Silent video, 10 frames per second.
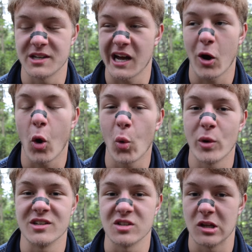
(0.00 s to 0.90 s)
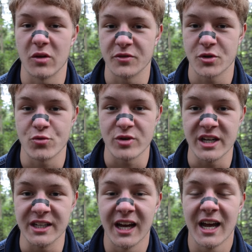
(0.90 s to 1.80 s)
I always love to
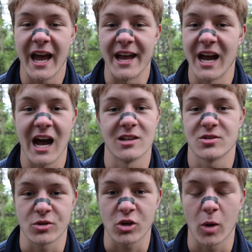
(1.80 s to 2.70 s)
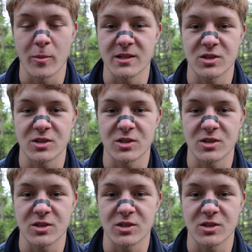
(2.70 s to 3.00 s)
read and answer comments.